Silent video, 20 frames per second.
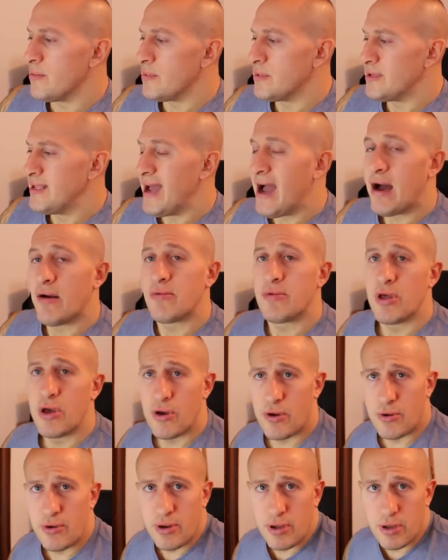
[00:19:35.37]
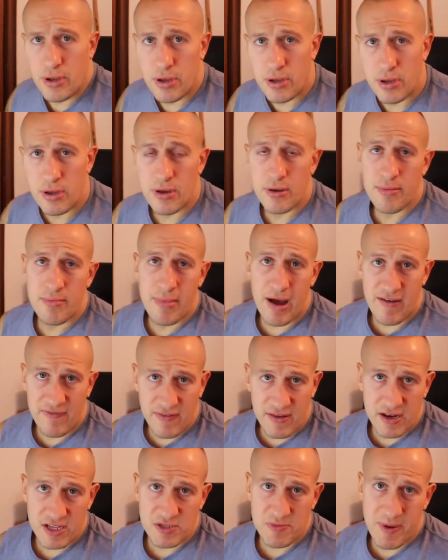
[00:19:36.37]
download
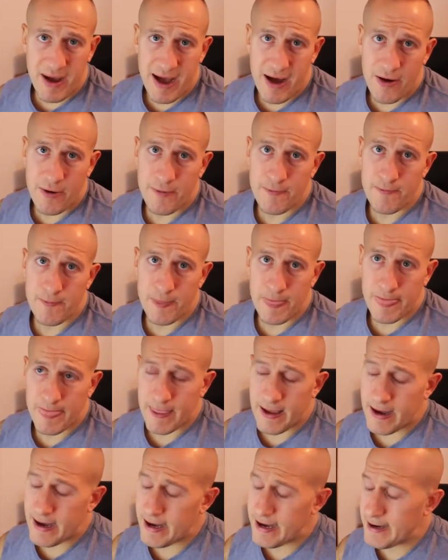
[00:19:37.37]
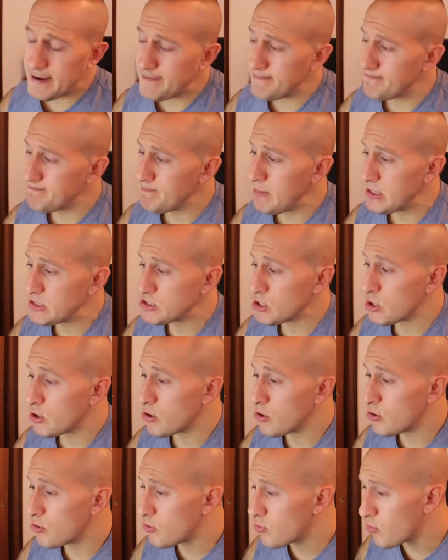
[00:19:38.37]
MyFitnessPal. It's a
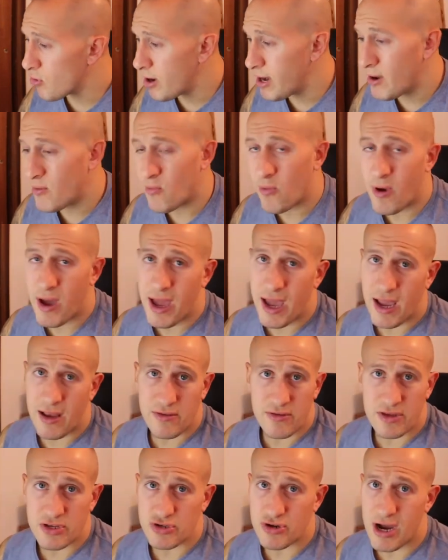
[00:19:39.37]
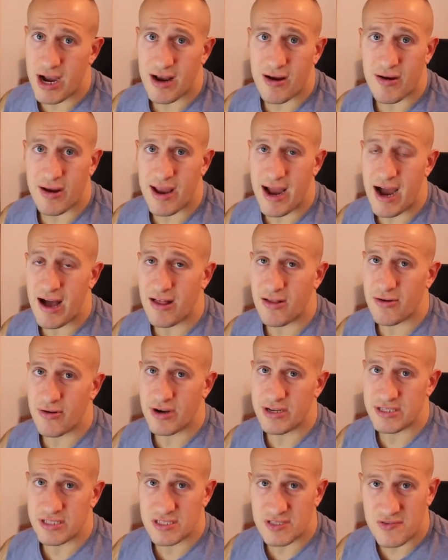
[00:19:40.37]
great way to track your
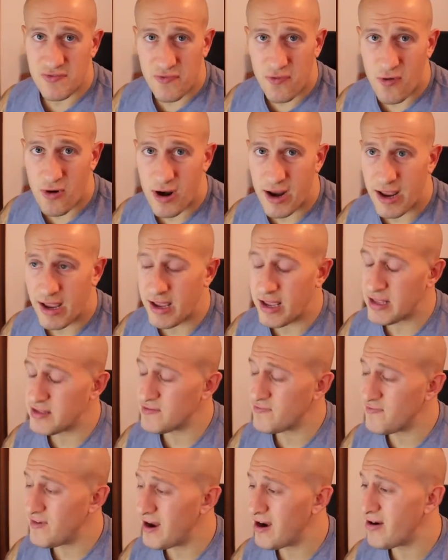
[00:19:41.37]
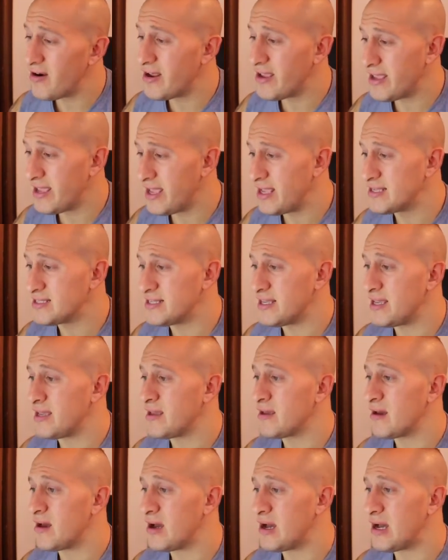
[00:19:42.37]
calories. It's free. It's very easy.
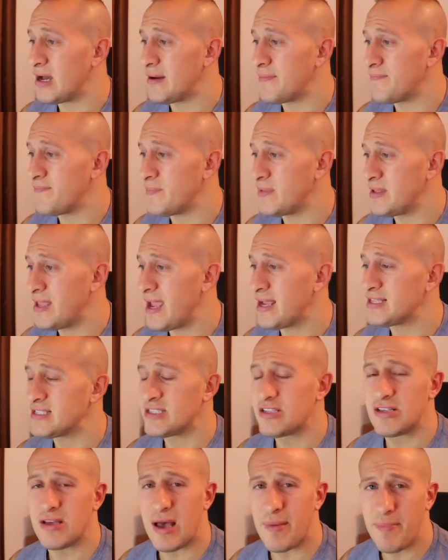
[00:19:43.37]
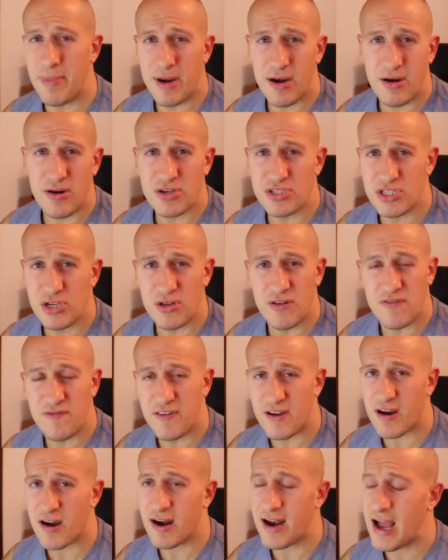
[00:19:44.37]
It takes a minute or so to
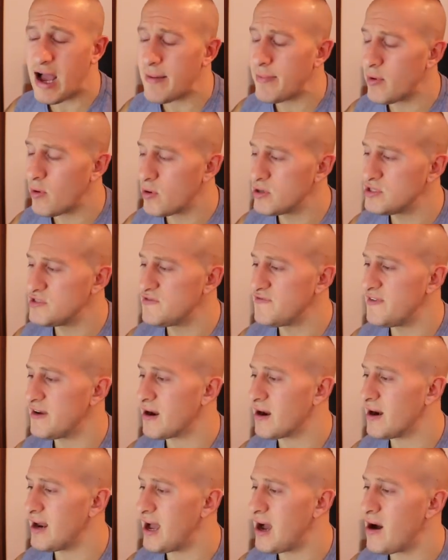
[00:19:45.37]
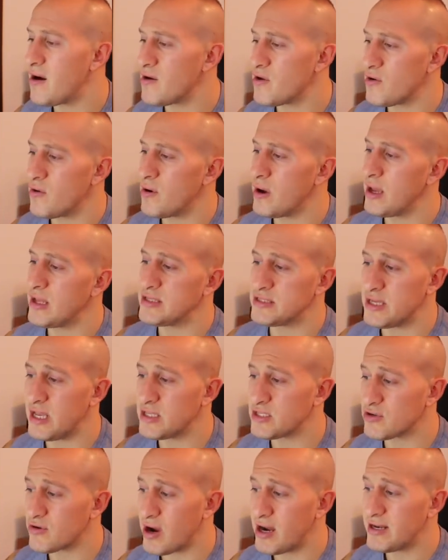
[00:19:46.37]
figure it out, but once you figure it out,
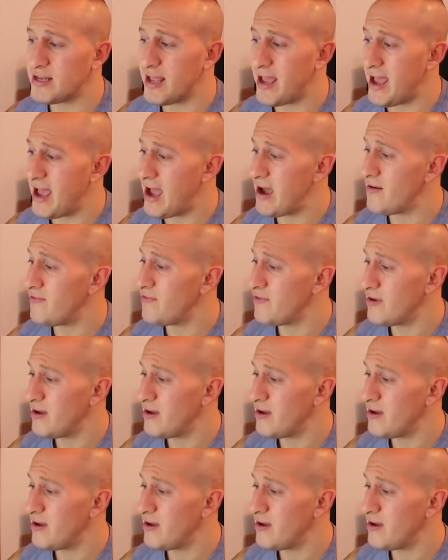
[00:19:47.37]
it's great to have,